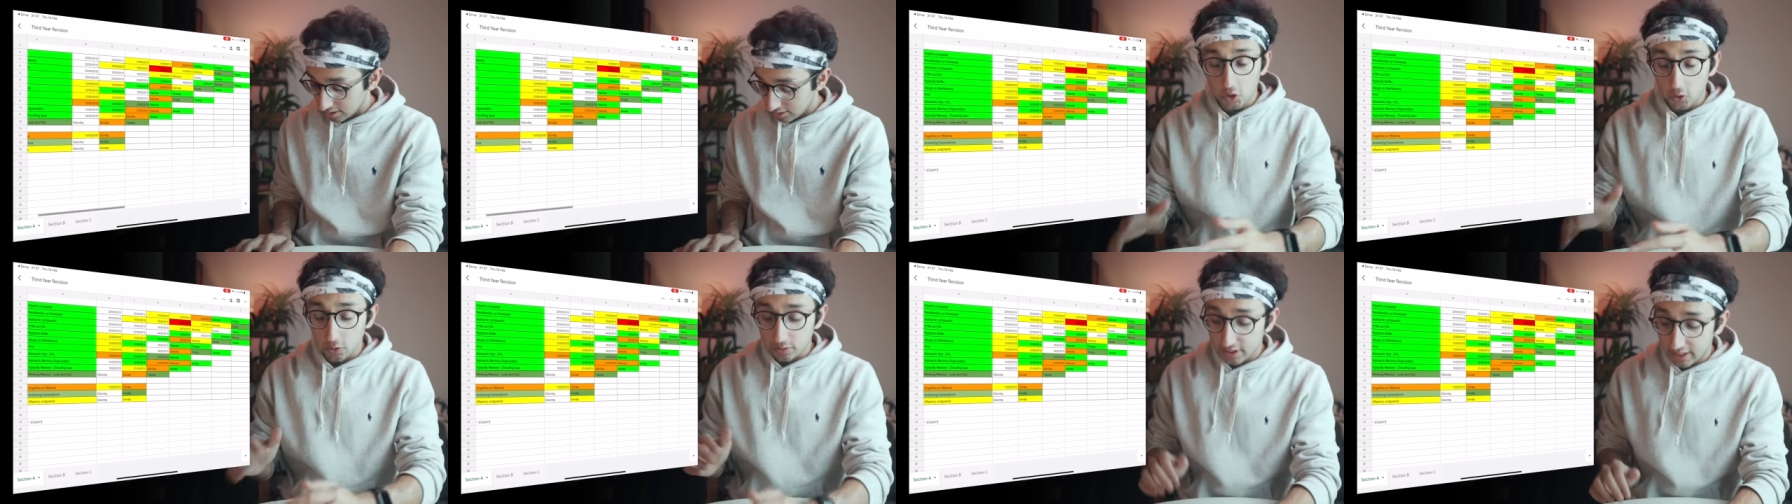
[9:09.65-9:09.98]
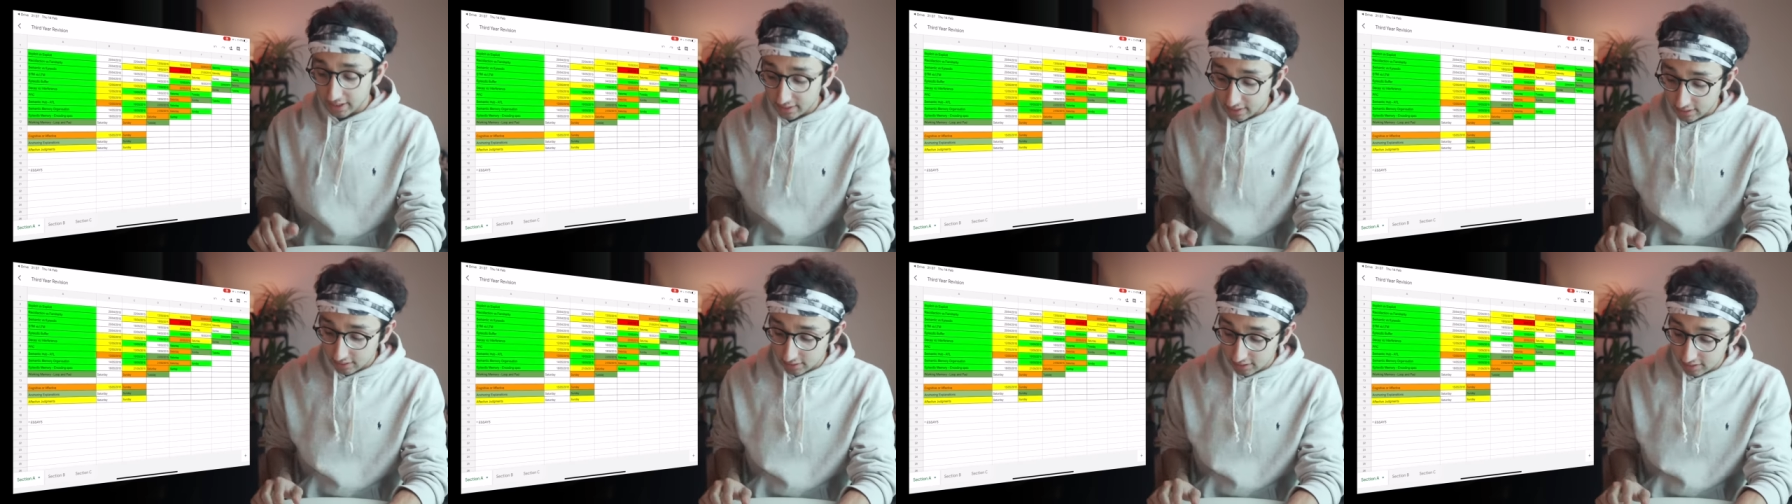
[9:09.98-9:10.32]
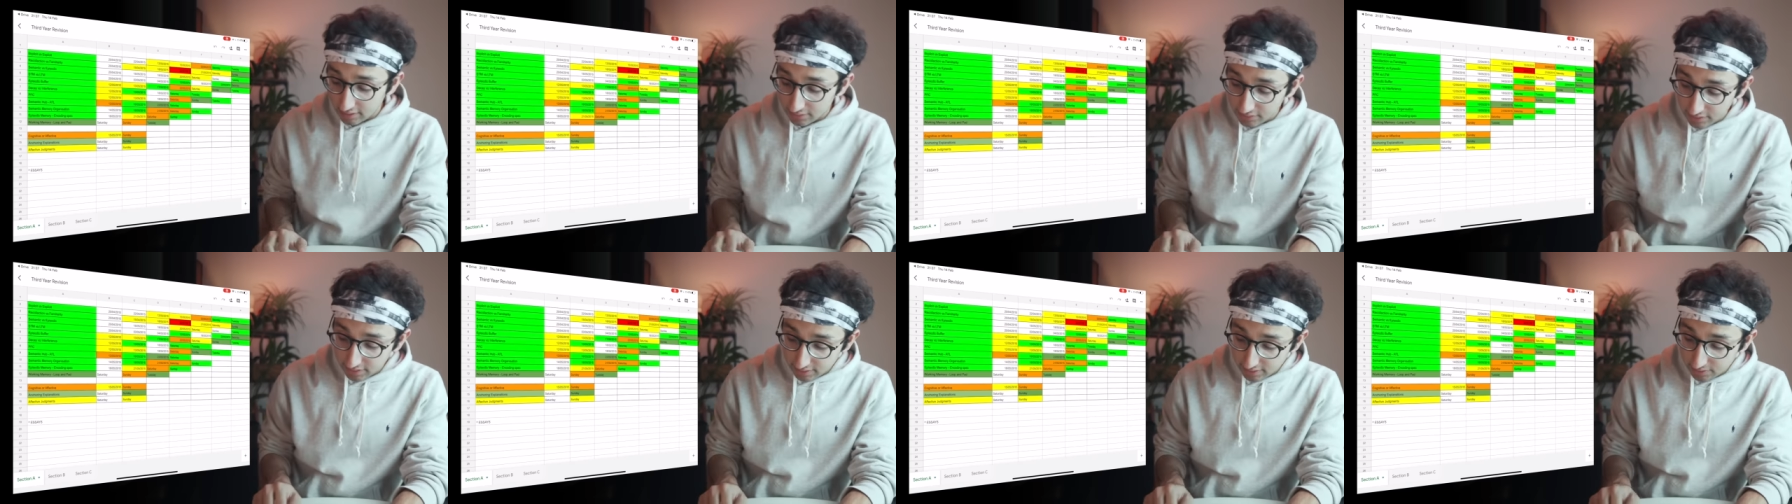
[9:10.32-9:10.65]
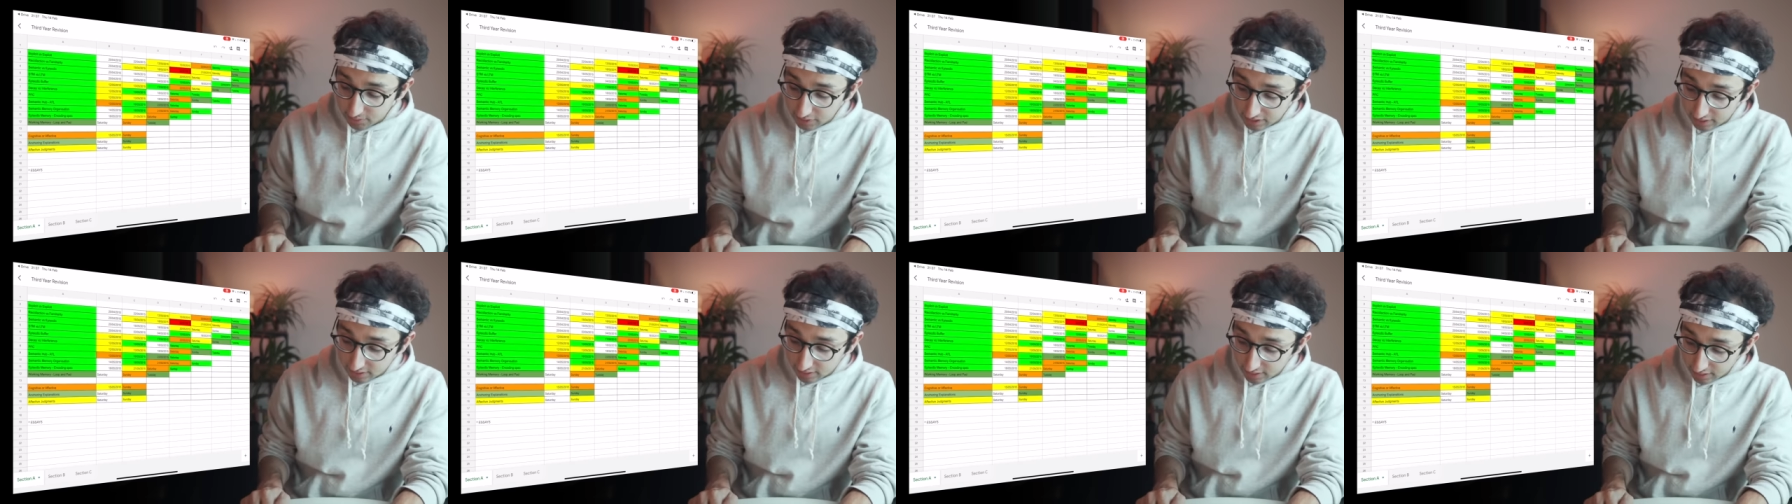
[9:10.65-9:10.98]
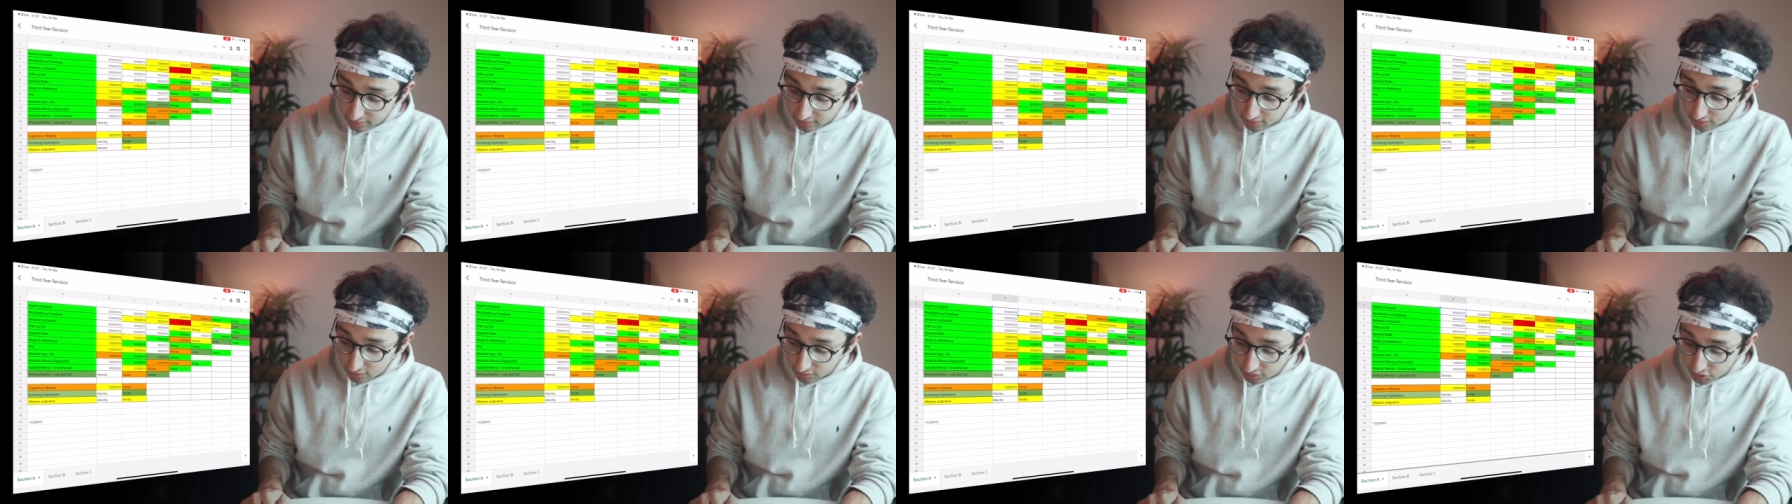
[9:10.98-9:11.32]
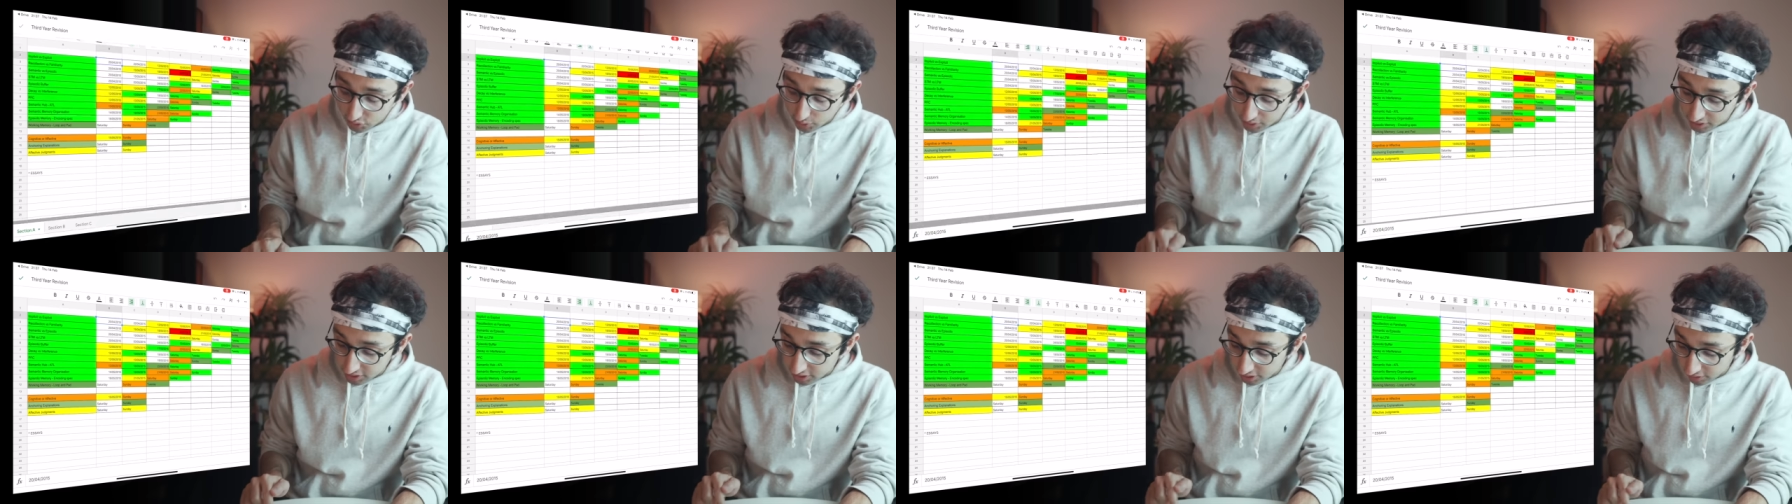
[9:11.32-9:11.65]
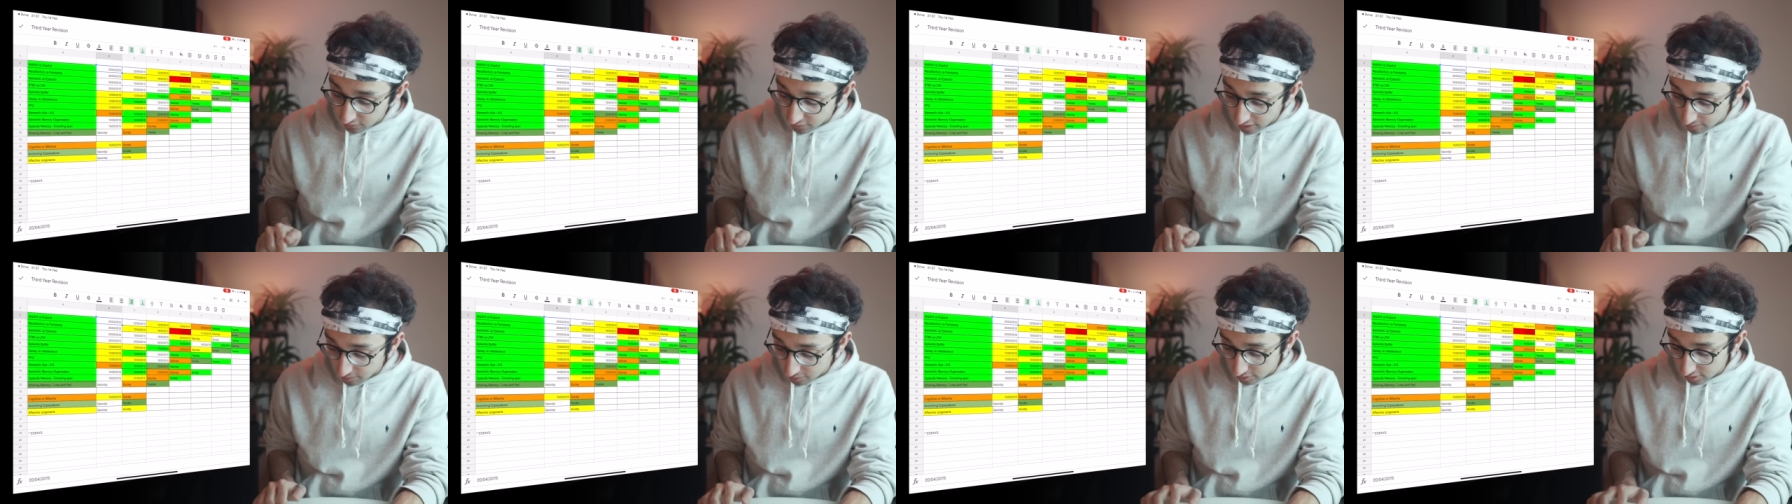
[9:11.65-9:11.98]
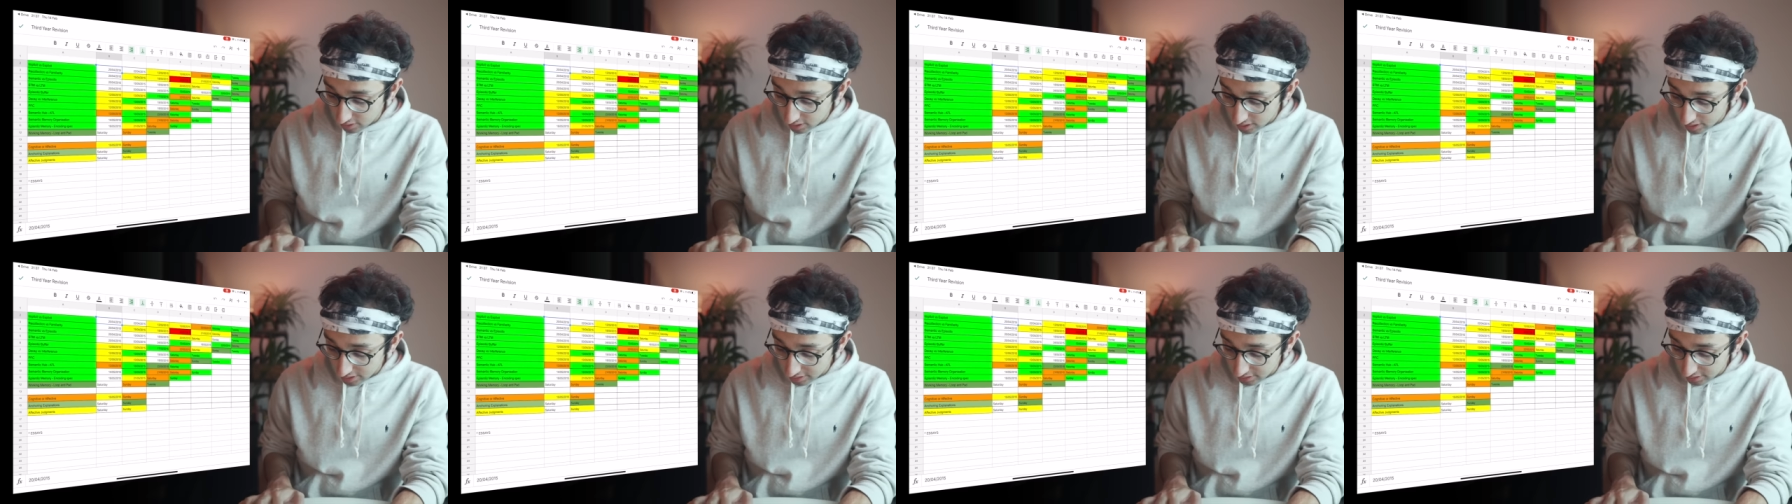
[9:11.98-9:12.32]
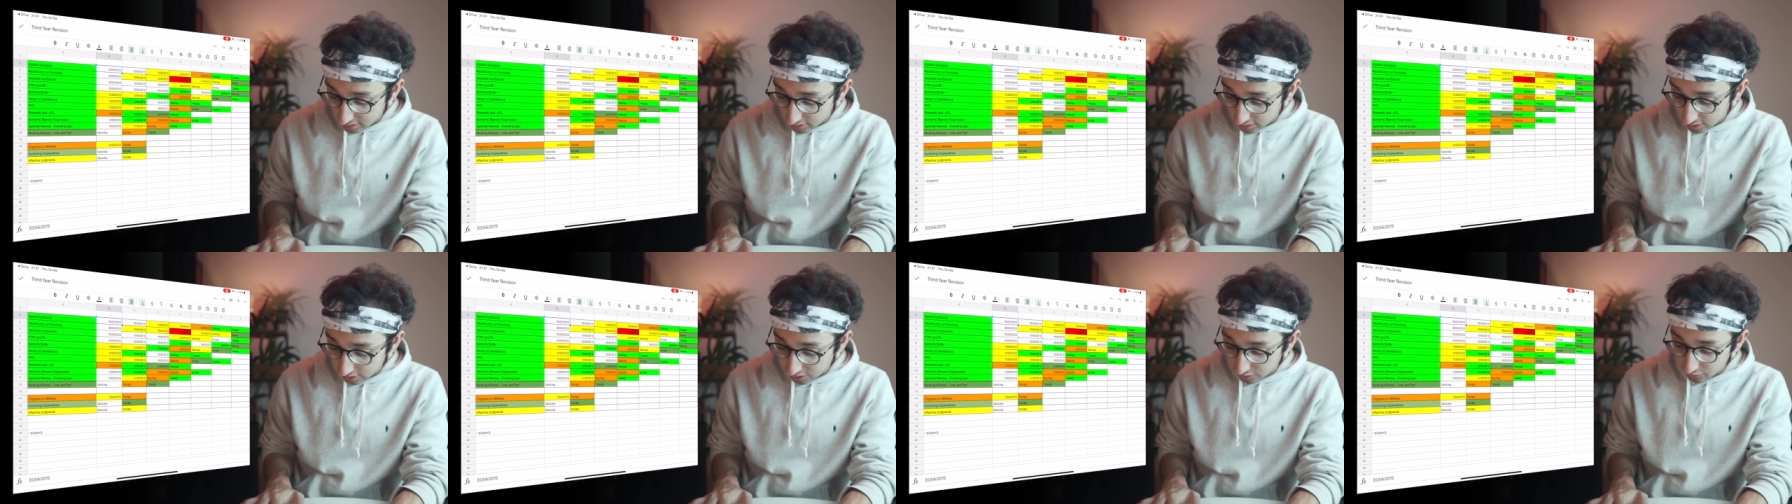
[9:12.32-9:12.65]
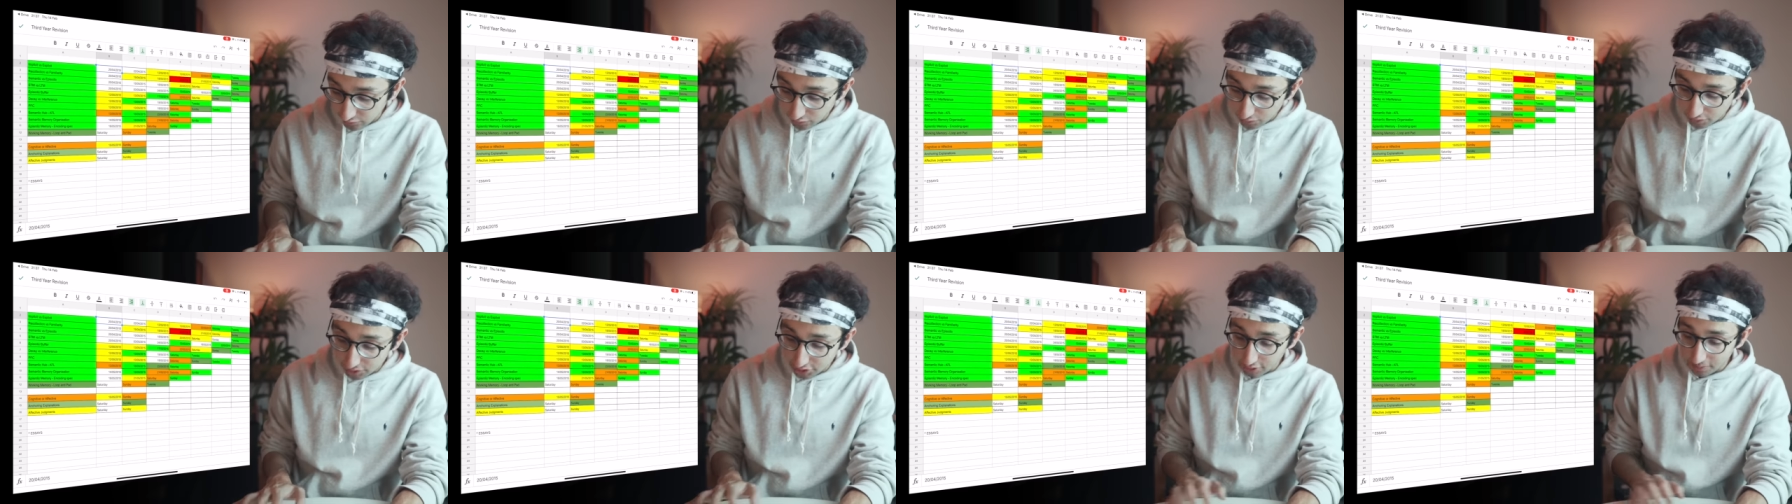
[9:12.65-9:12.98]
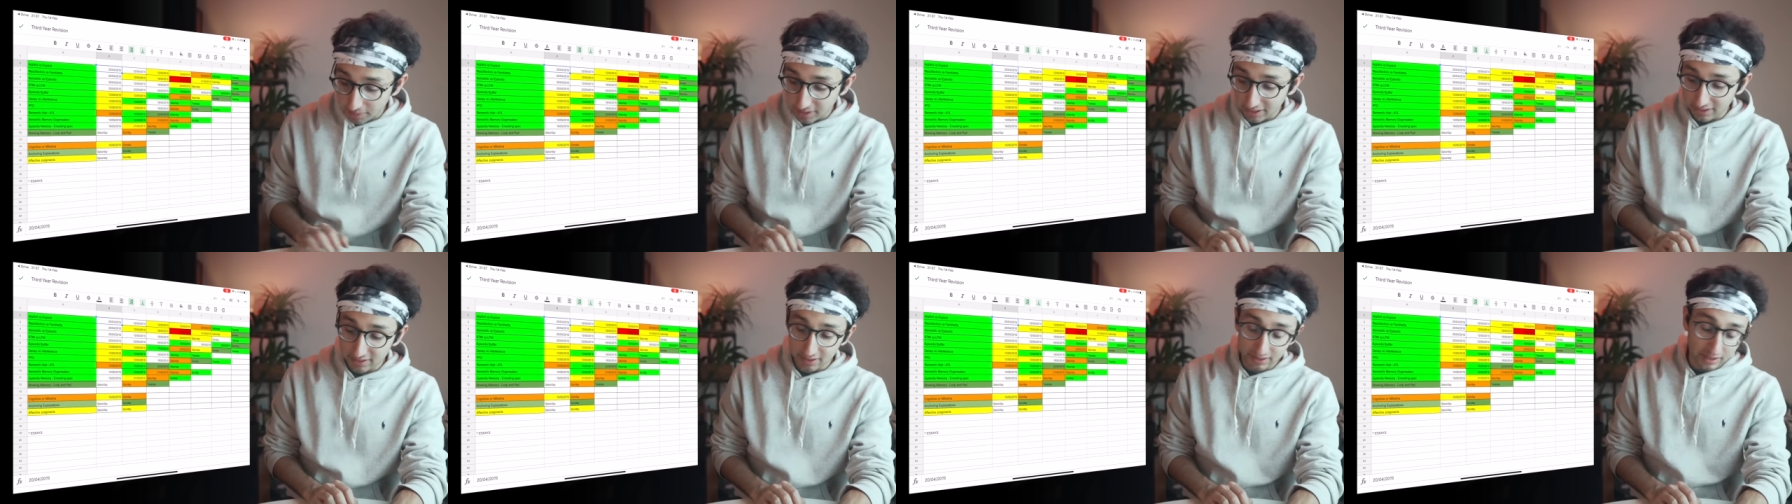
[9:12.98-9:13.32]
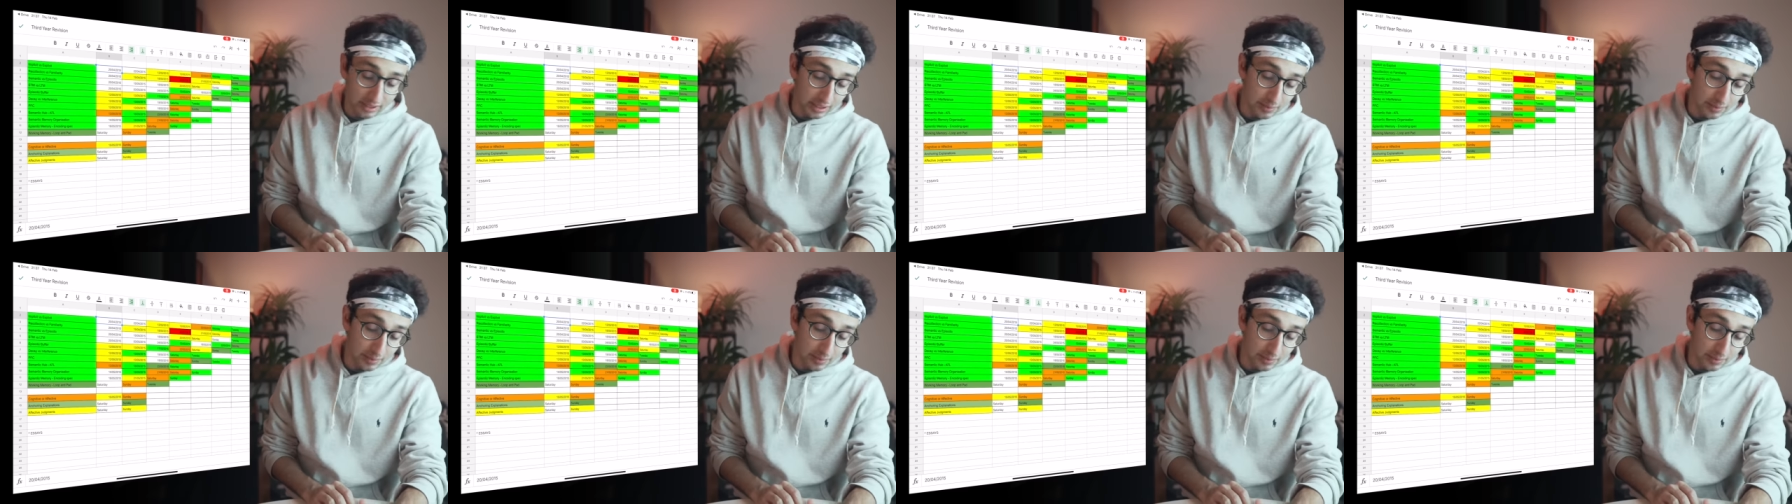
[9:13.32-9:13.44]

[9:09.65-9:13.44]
So taking a look at this, we can see that on the 20th of April, I did these 4 topics.